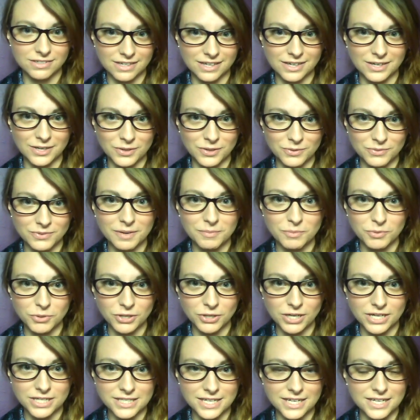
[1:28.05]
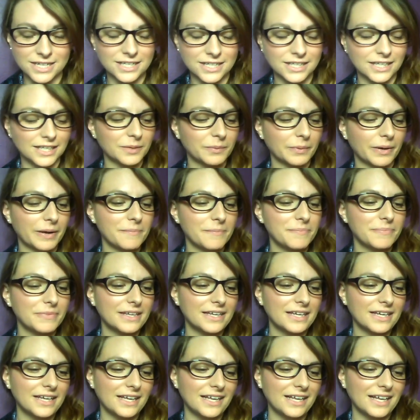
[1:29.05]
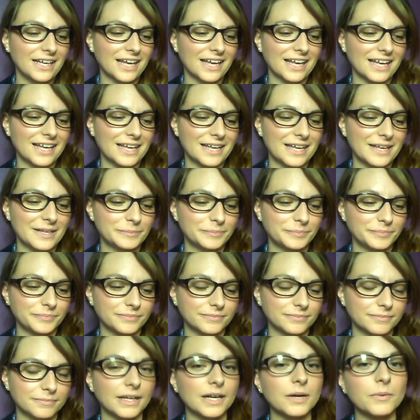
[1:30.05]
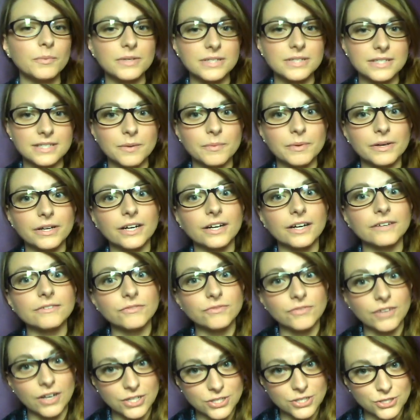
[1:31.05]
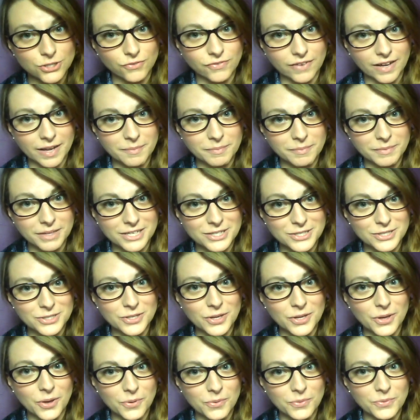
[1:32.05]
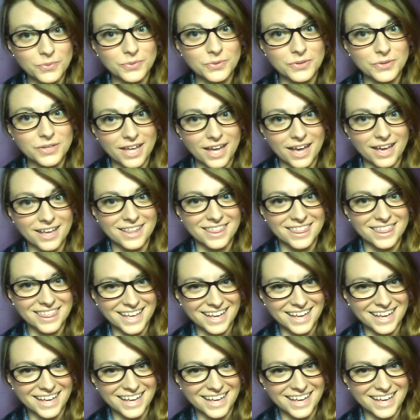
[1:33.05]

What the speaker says: I know, I'm crazy. Anyway, but I will say we are a foster family, so yeah.